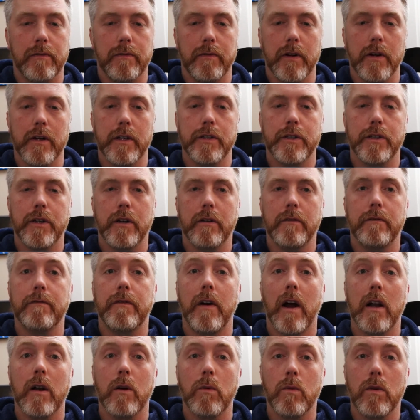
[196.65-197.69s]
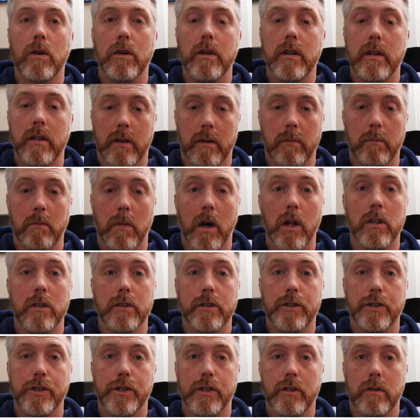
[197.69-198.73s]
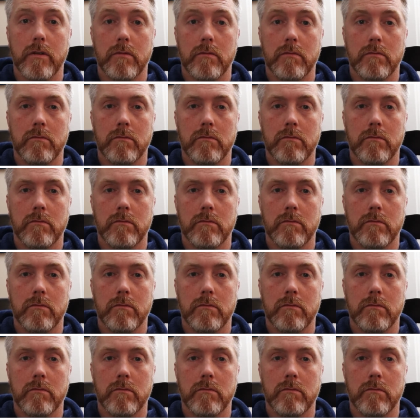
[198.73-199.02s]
furniture, firewood, and mulch.